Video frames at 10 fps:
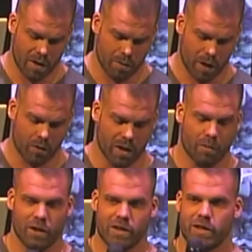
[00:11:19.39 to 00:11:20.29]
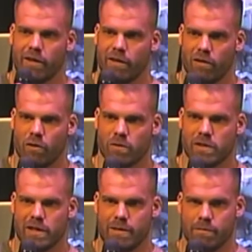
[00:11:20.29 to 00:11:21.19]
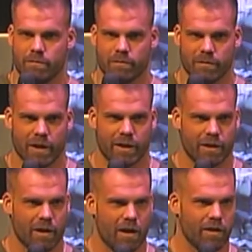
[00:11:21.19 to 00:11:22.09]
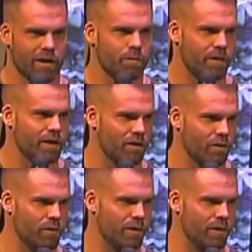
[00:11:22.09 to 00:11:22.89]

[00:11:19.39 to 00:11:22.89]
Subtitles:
But I really appreciated the alone time. I liked being alone.